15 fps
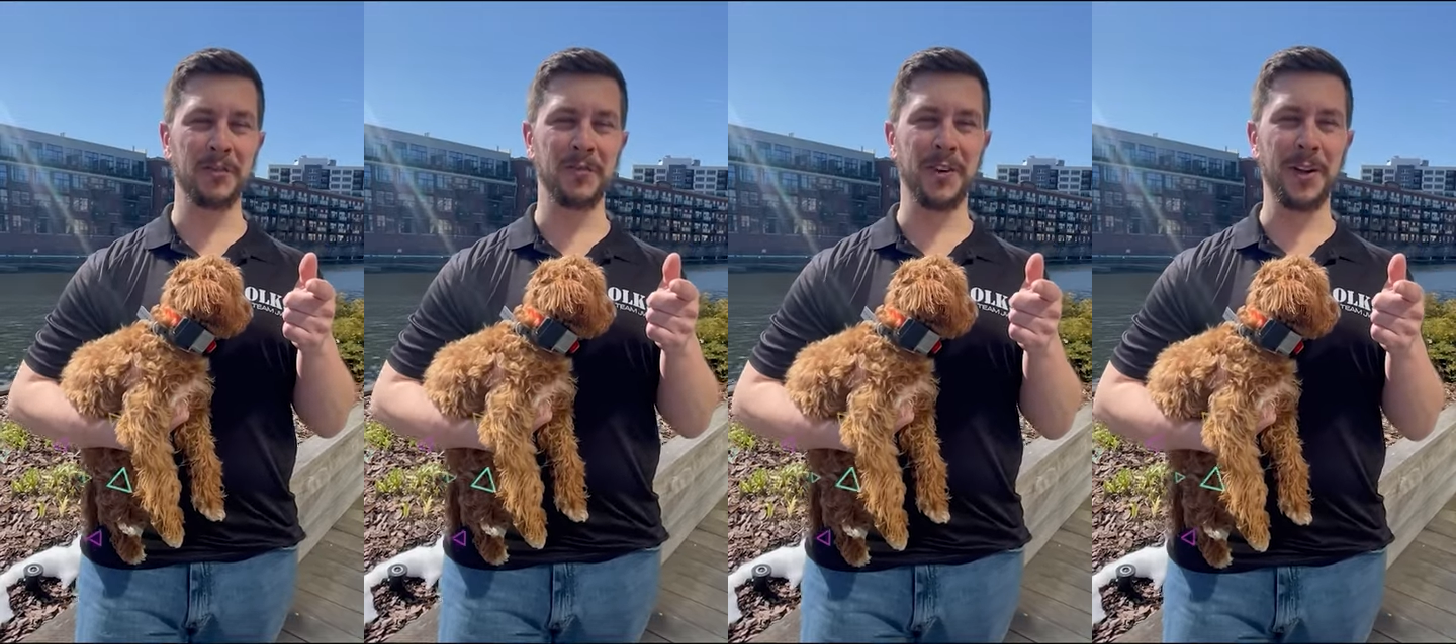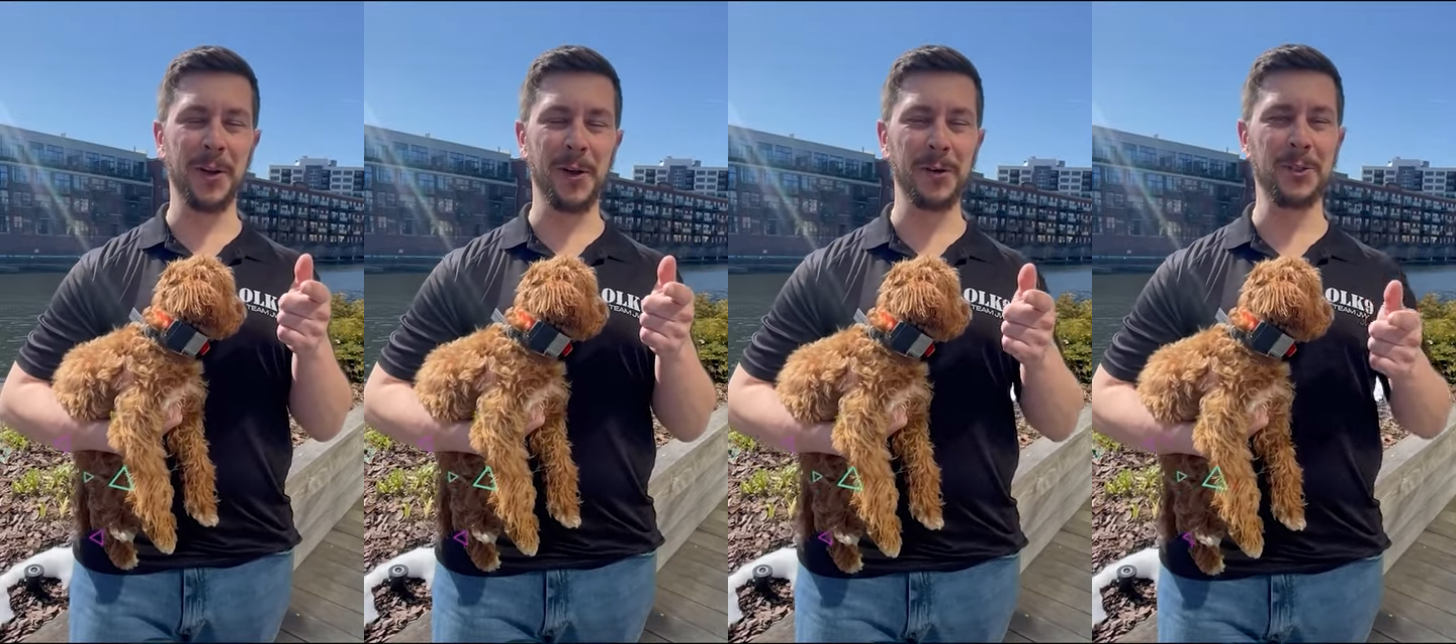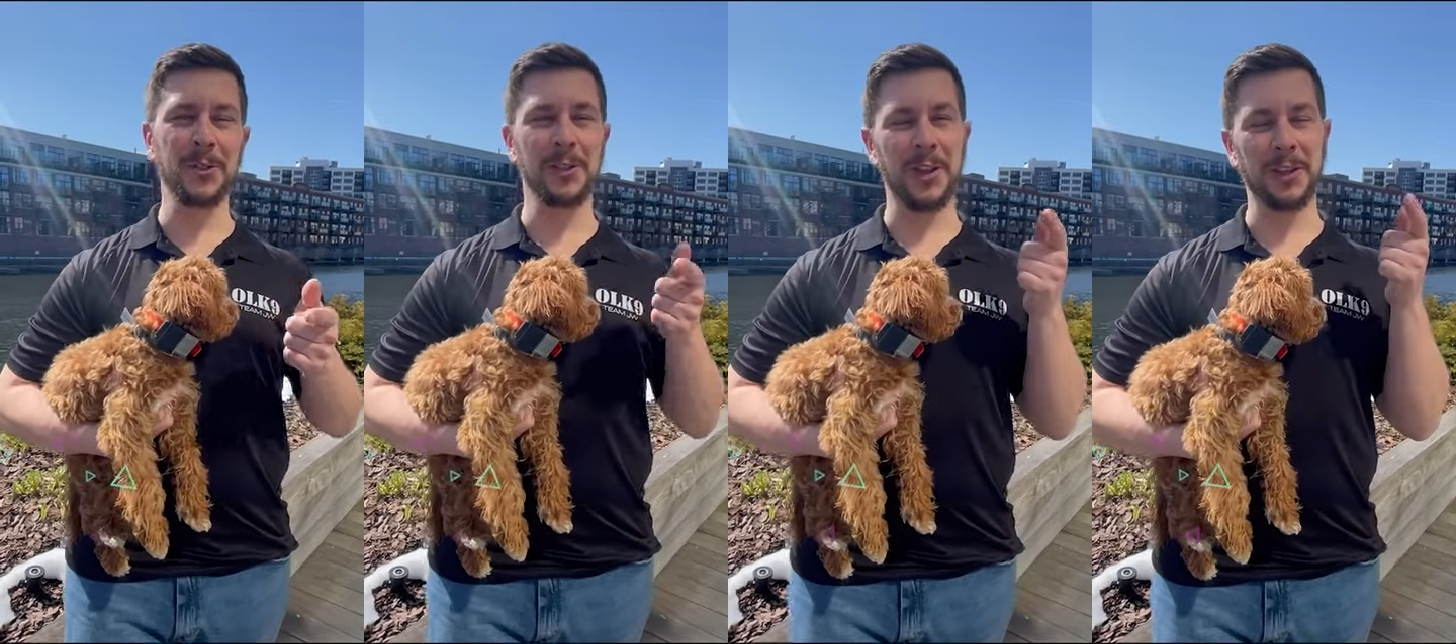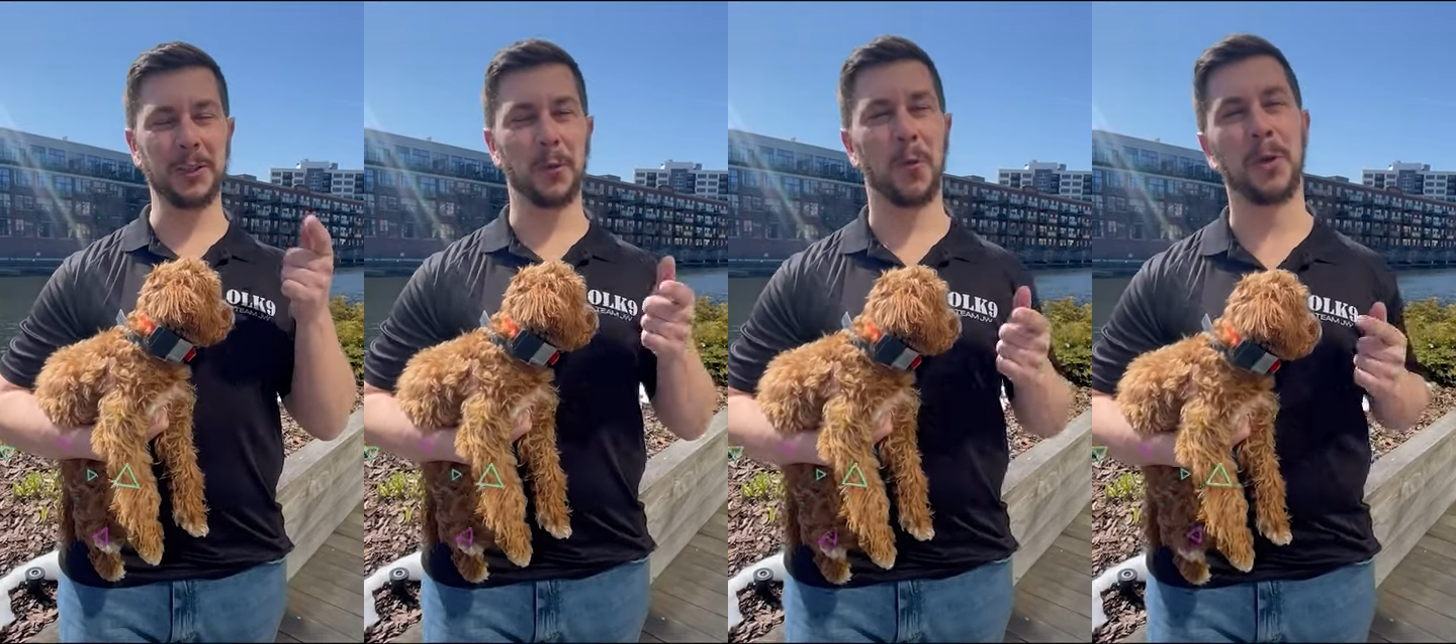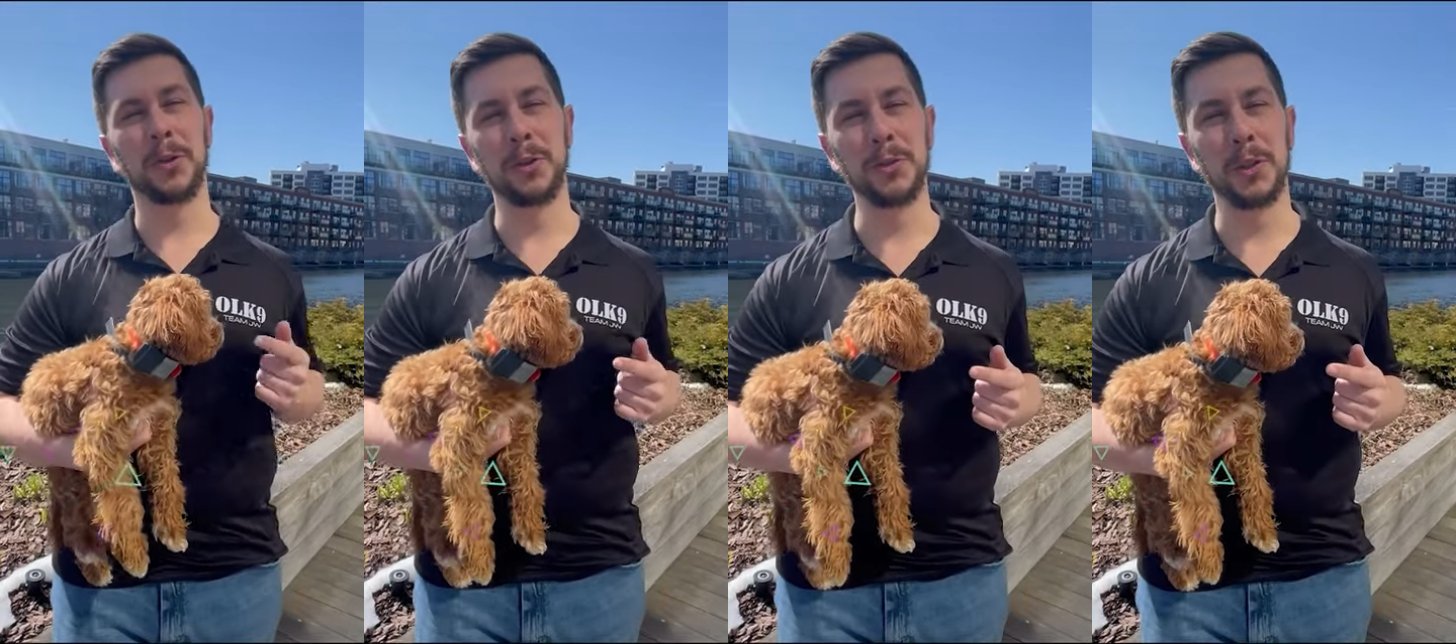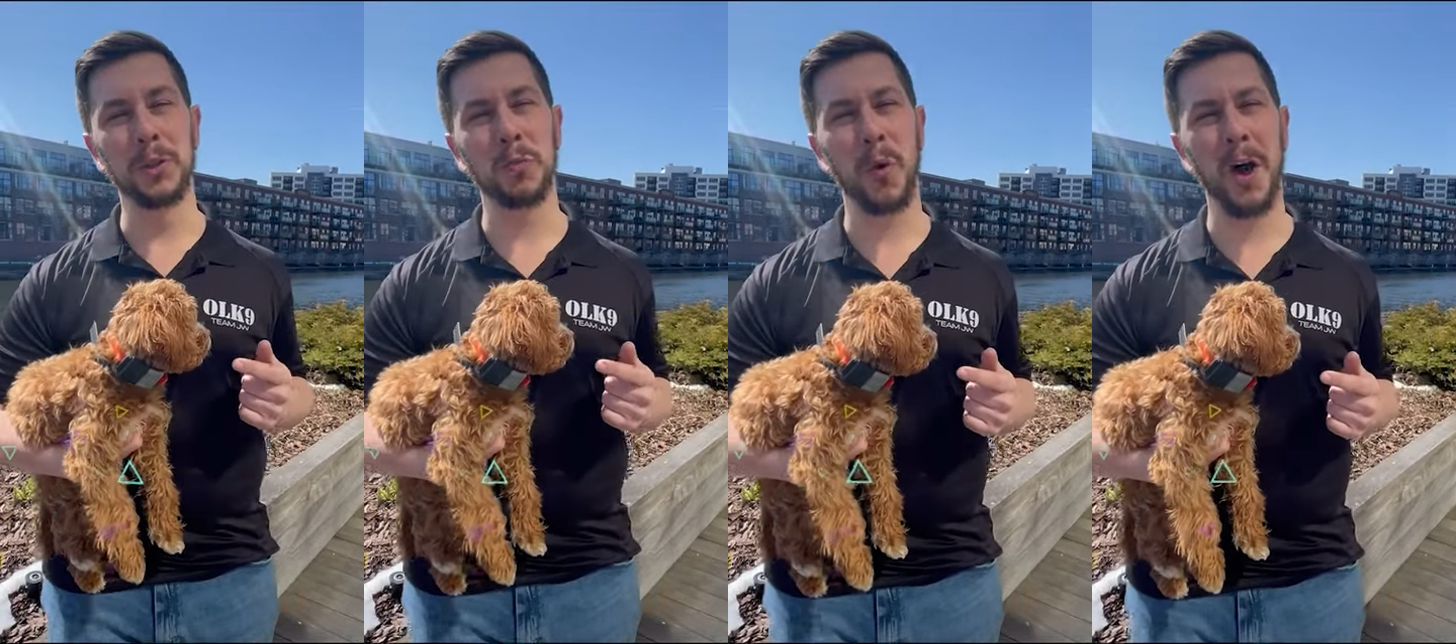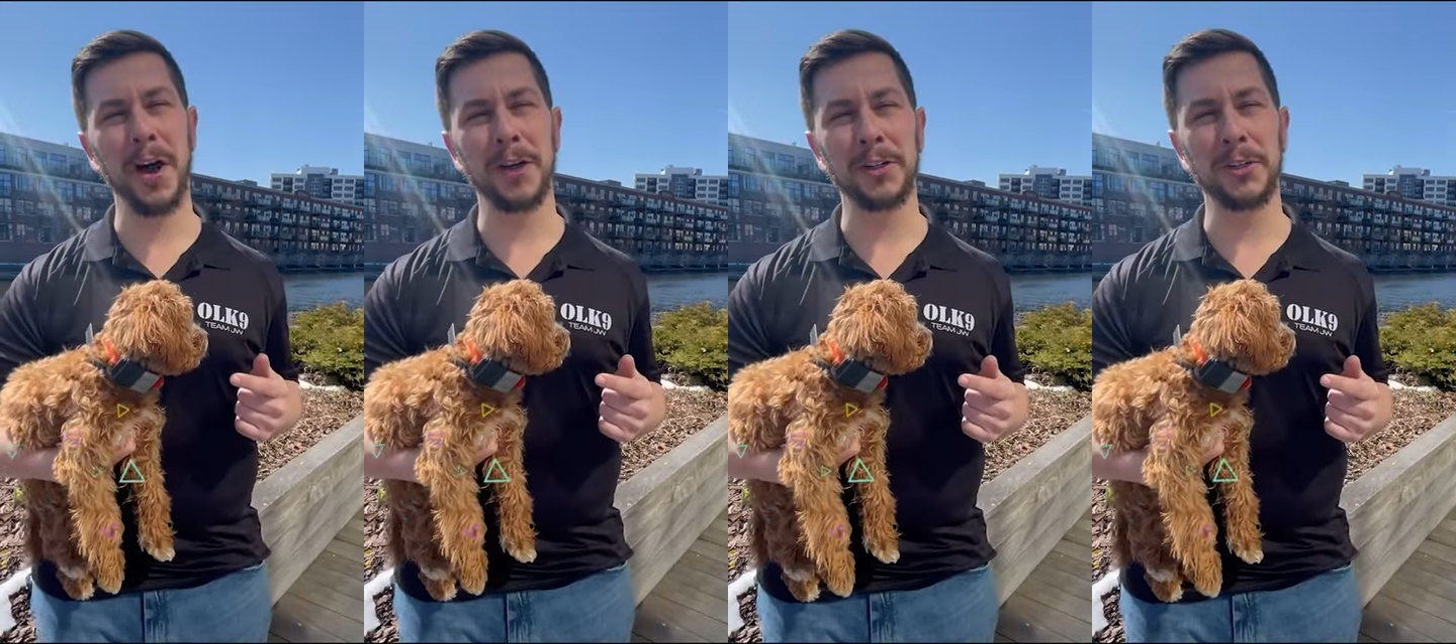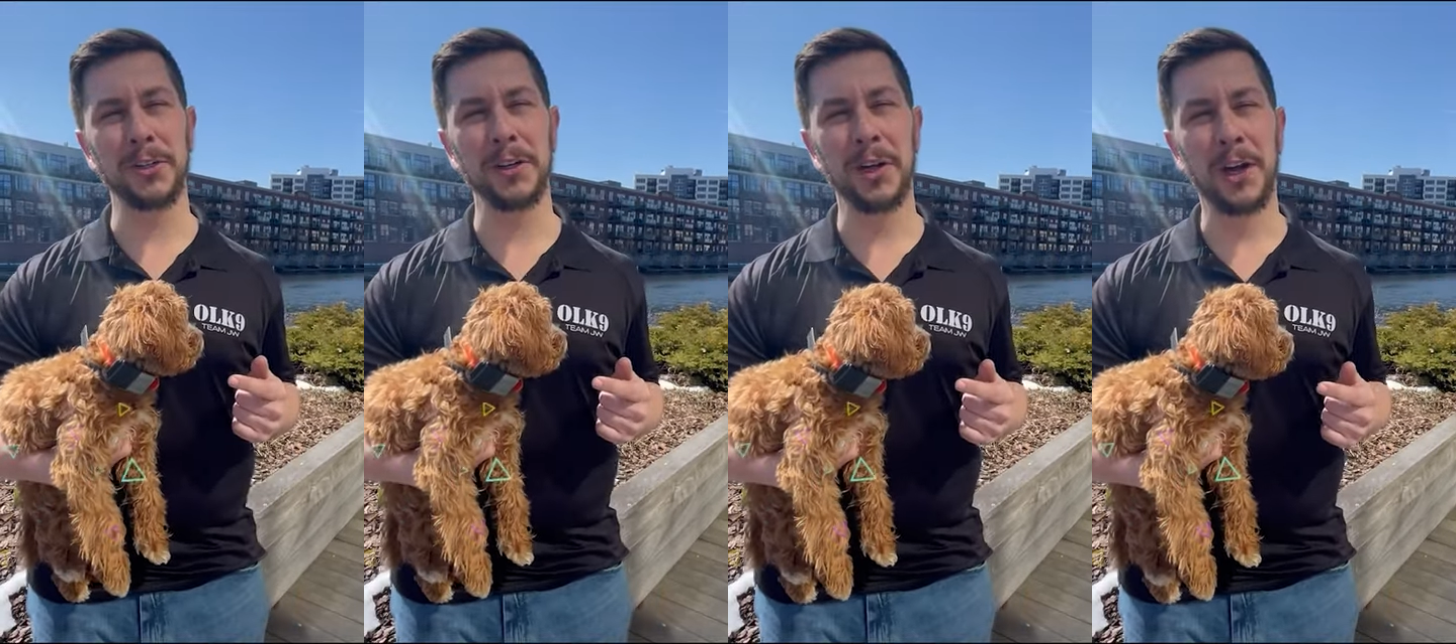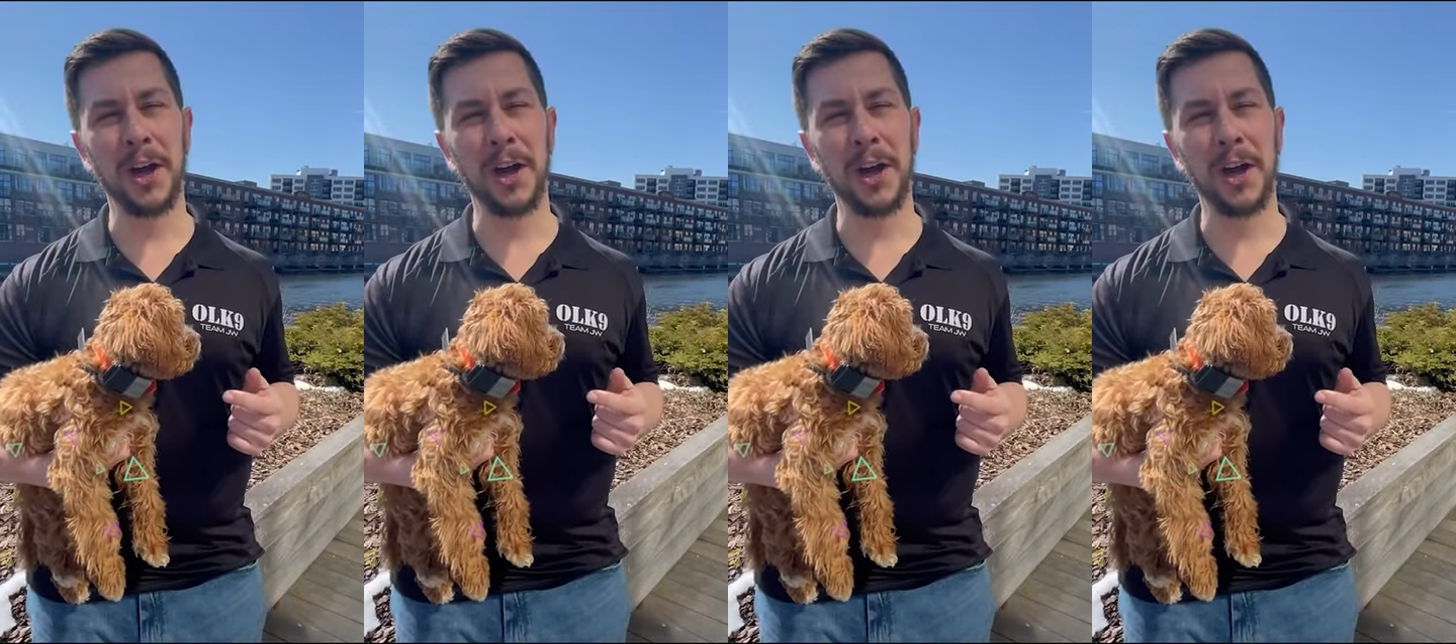videos like the one you just watched,